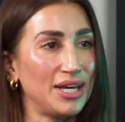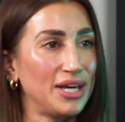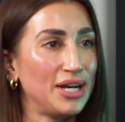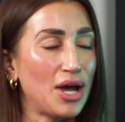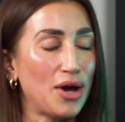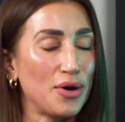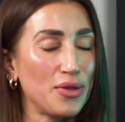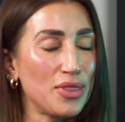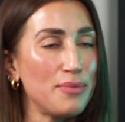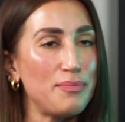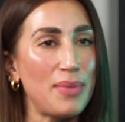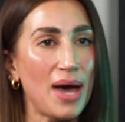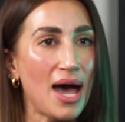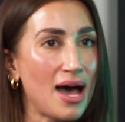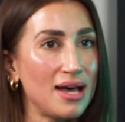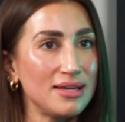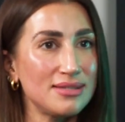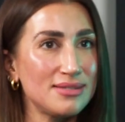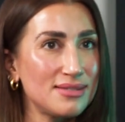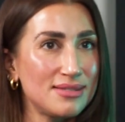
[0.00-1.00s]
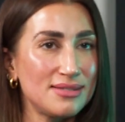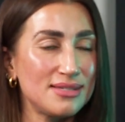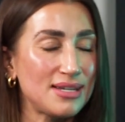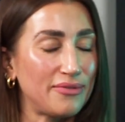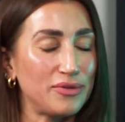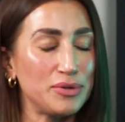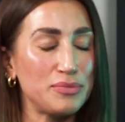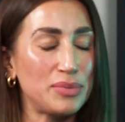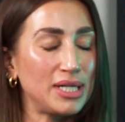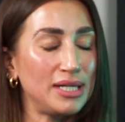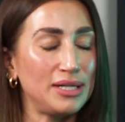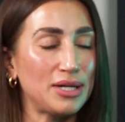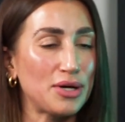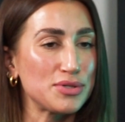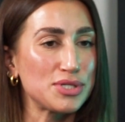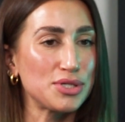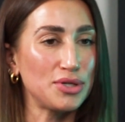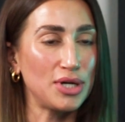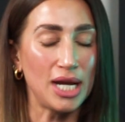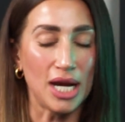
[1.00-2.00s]
You know, the best. Everybody
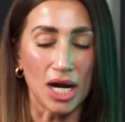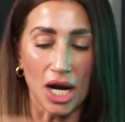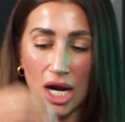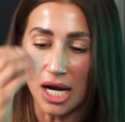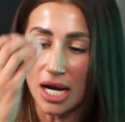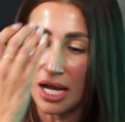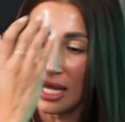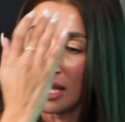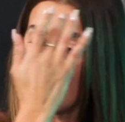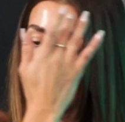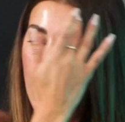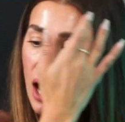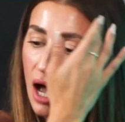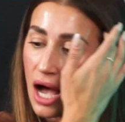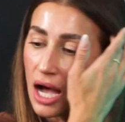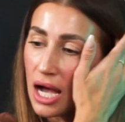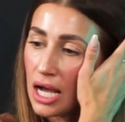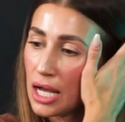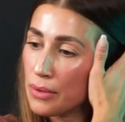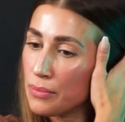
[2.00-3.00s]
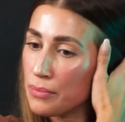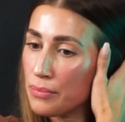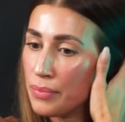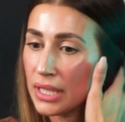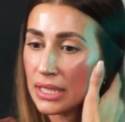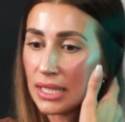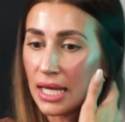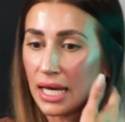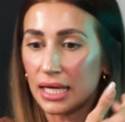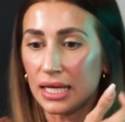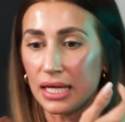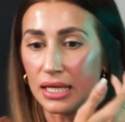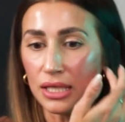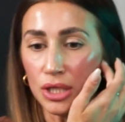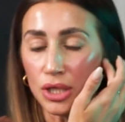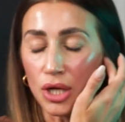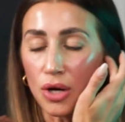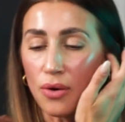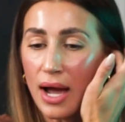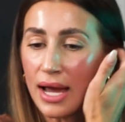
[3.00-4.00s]
knows her here. But like,
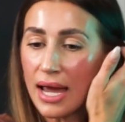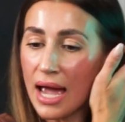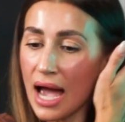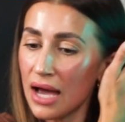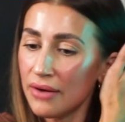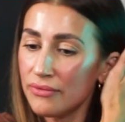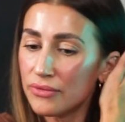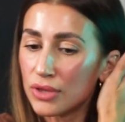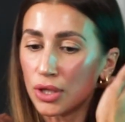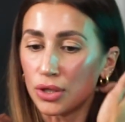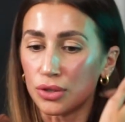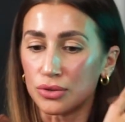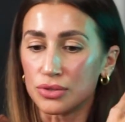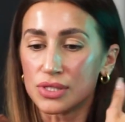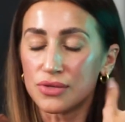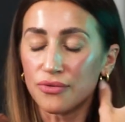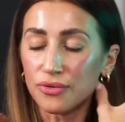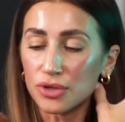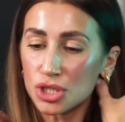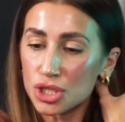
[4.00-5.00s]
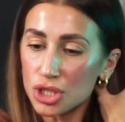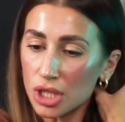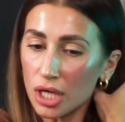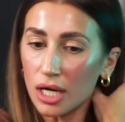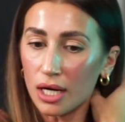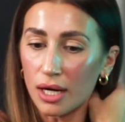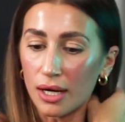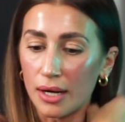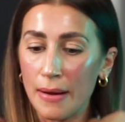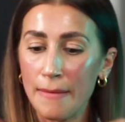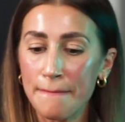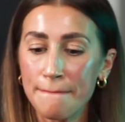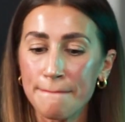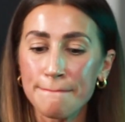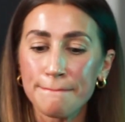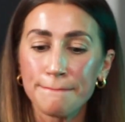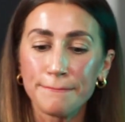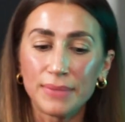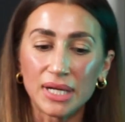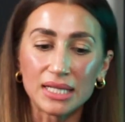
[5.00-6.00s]
you know, I have those for sure.
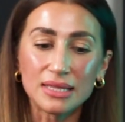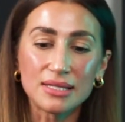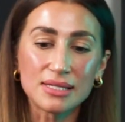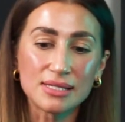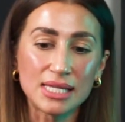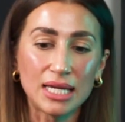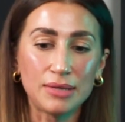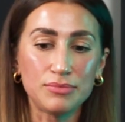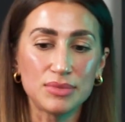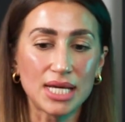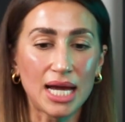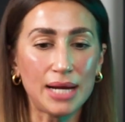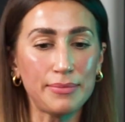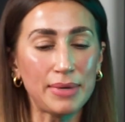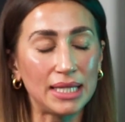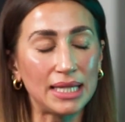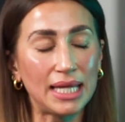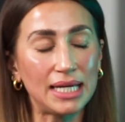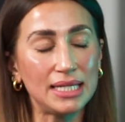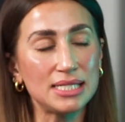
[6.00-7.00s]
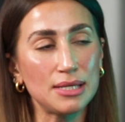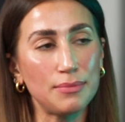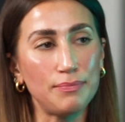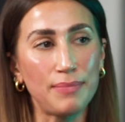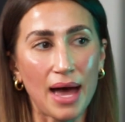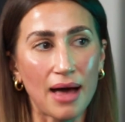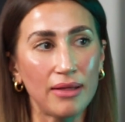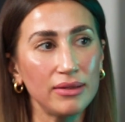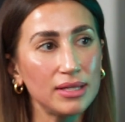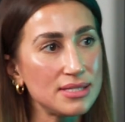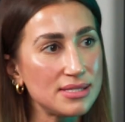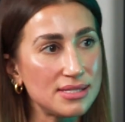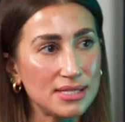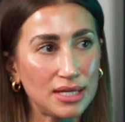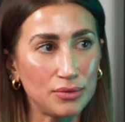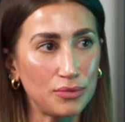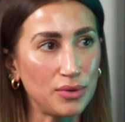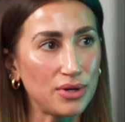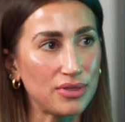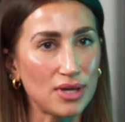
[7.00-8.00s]
But at the same time, I like to balance
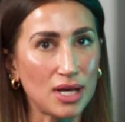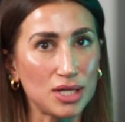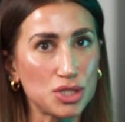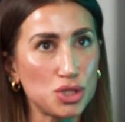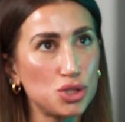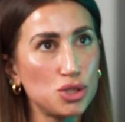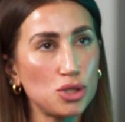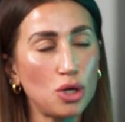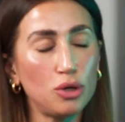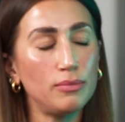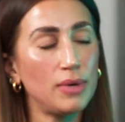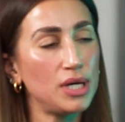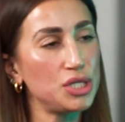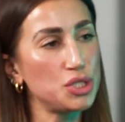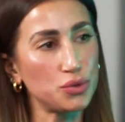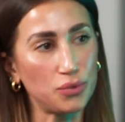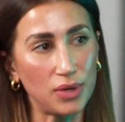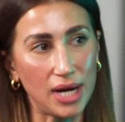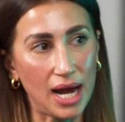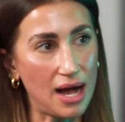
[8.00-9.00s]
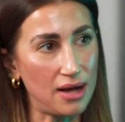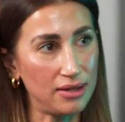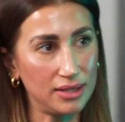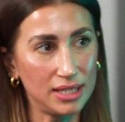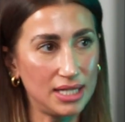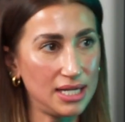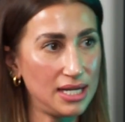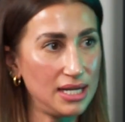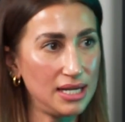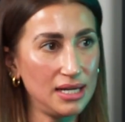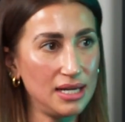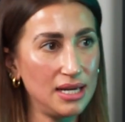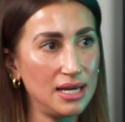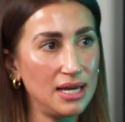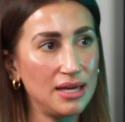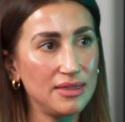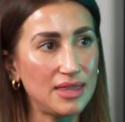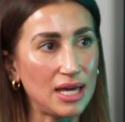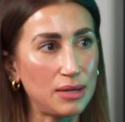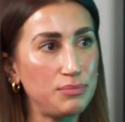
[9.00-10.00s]
it with so much reality
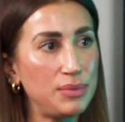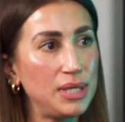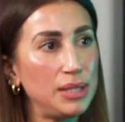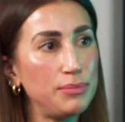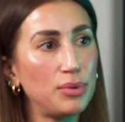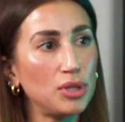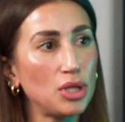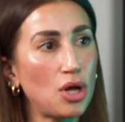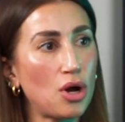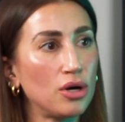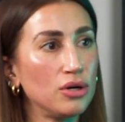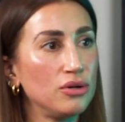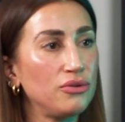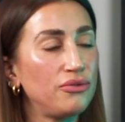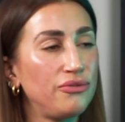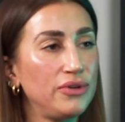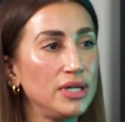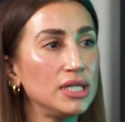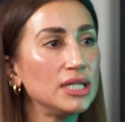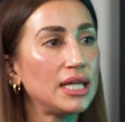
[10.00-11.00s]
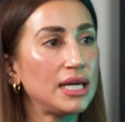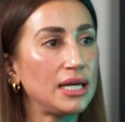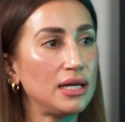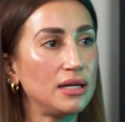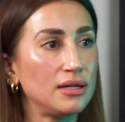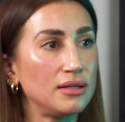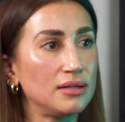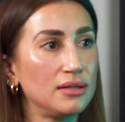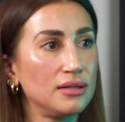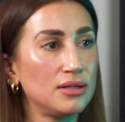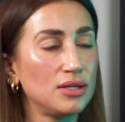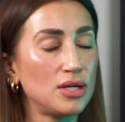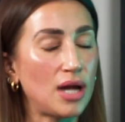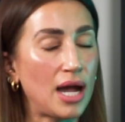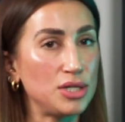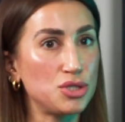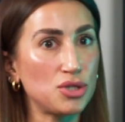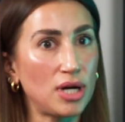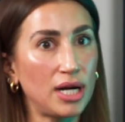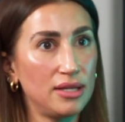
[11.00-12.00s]
that people aren't feeling.
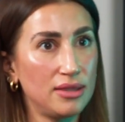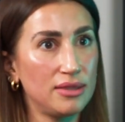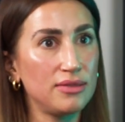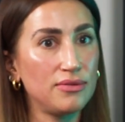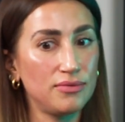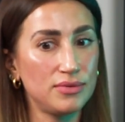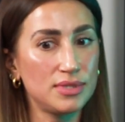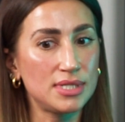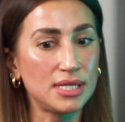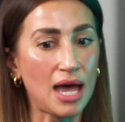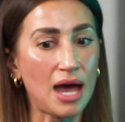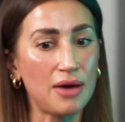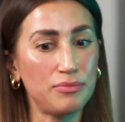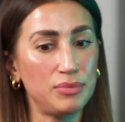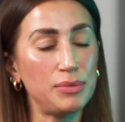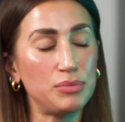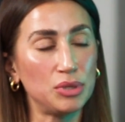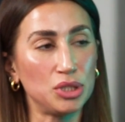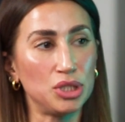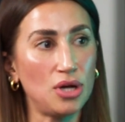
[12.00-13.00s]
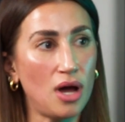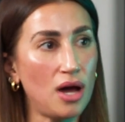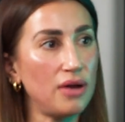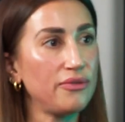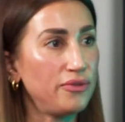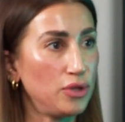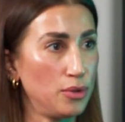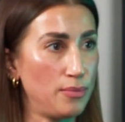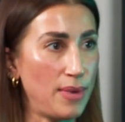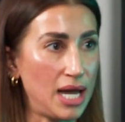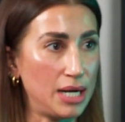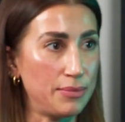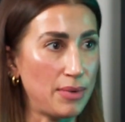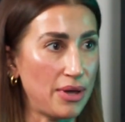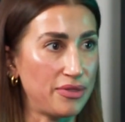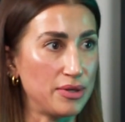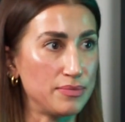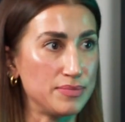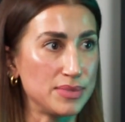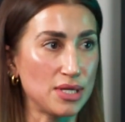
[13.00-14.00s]
I try to have people not feel bad
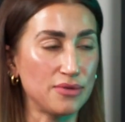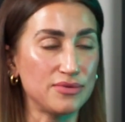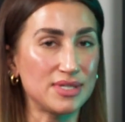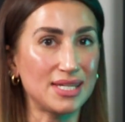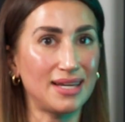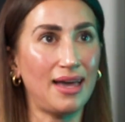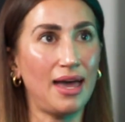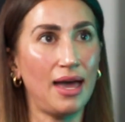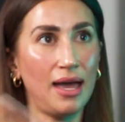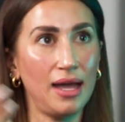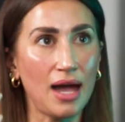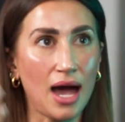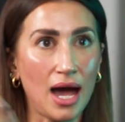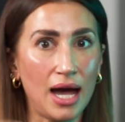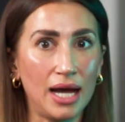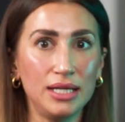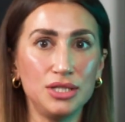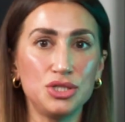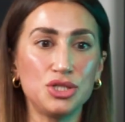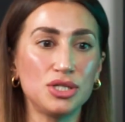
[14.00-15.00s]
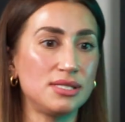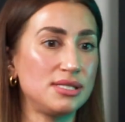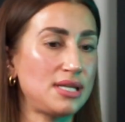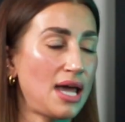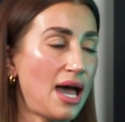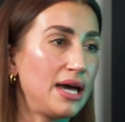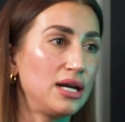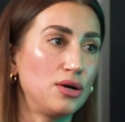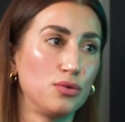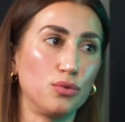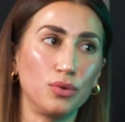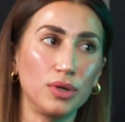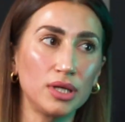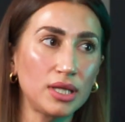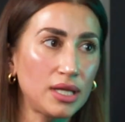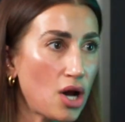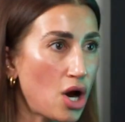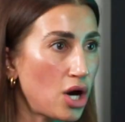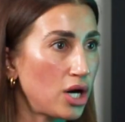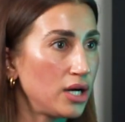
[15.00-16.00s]
about themselves. Like, hey, I just had a
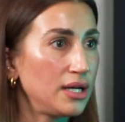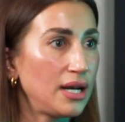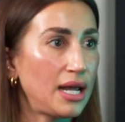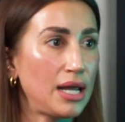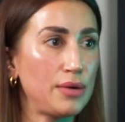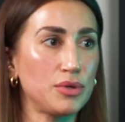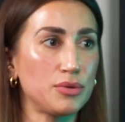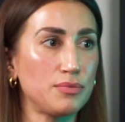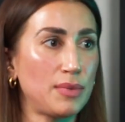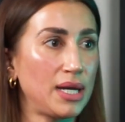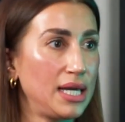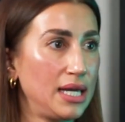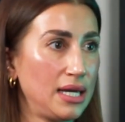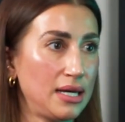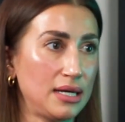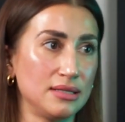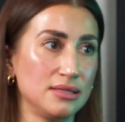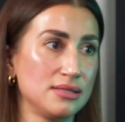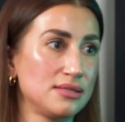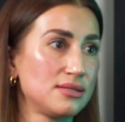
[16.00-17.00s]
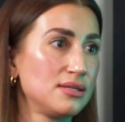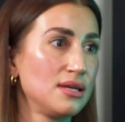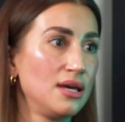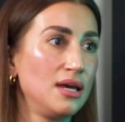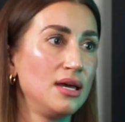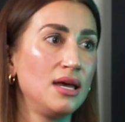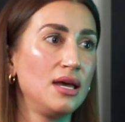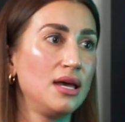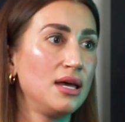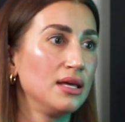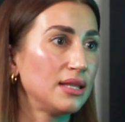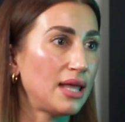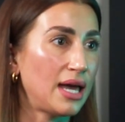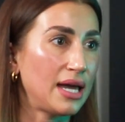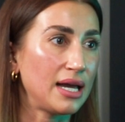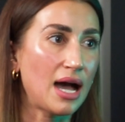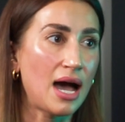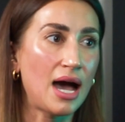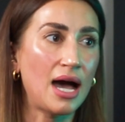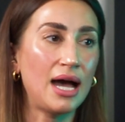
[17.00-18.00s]
really hard night with my kids.
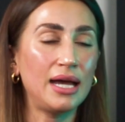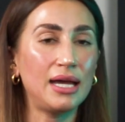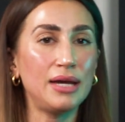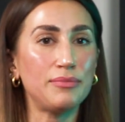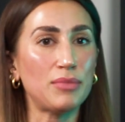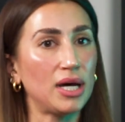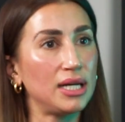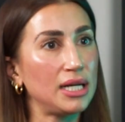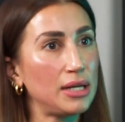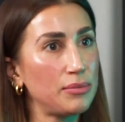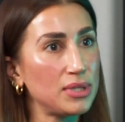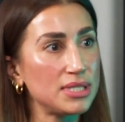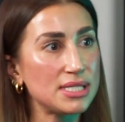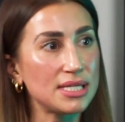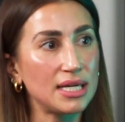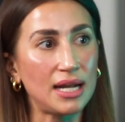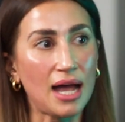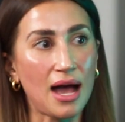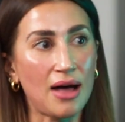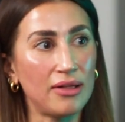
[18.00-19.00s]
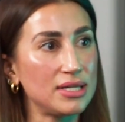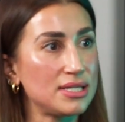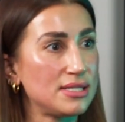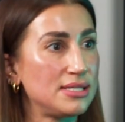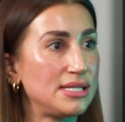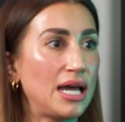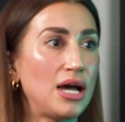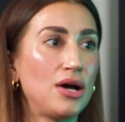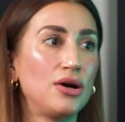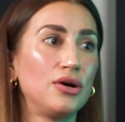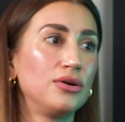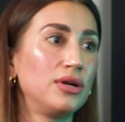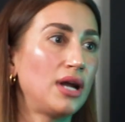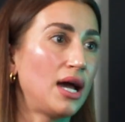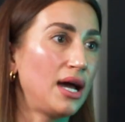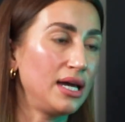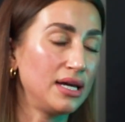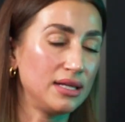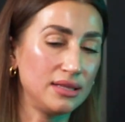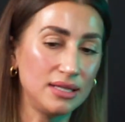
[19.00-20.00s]
Like, I am unable to get Alice down.
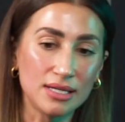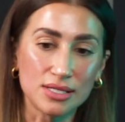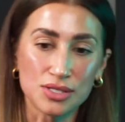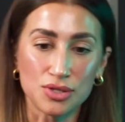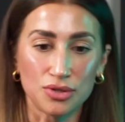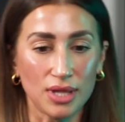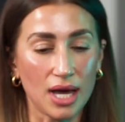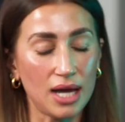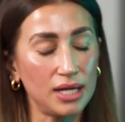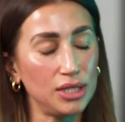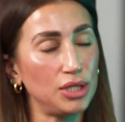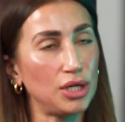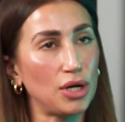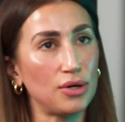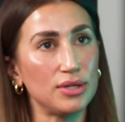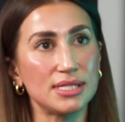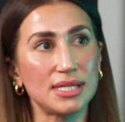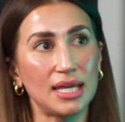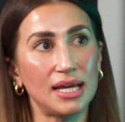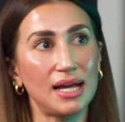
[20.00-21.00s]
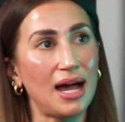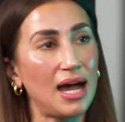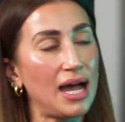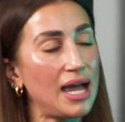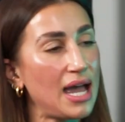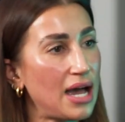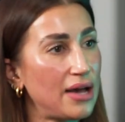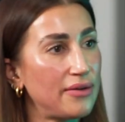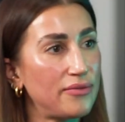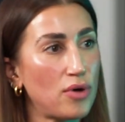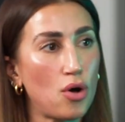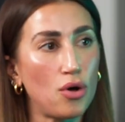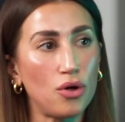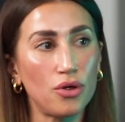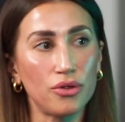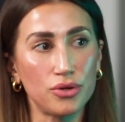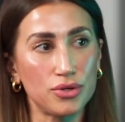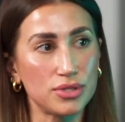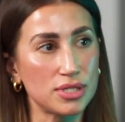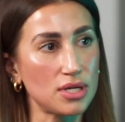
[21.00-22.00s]
I had this or that. You know, it's like I have
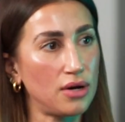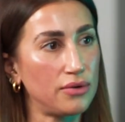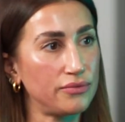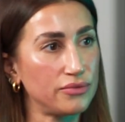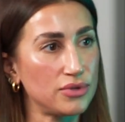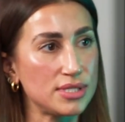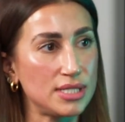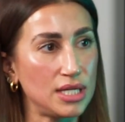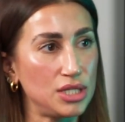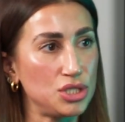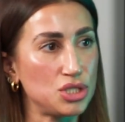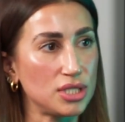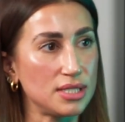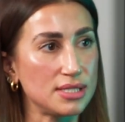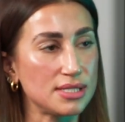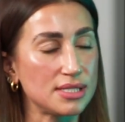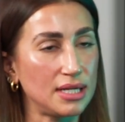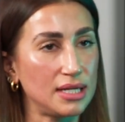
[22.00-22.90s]
all those conversations.